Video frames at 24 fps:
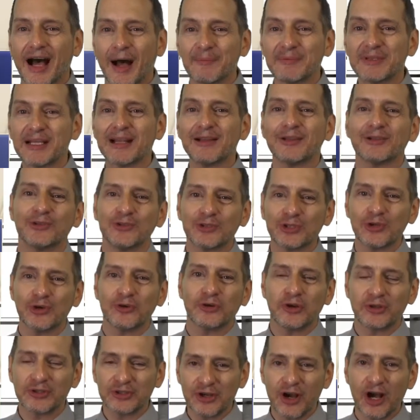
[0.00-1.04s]
I'm telling you show,
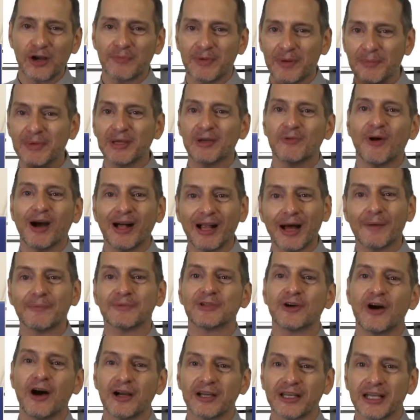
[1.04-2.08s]
don't talk, but meanwhile I'm
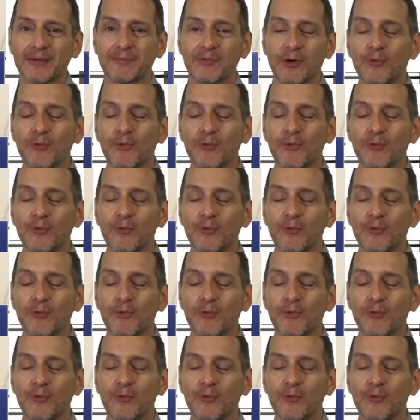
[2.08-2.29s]
talking.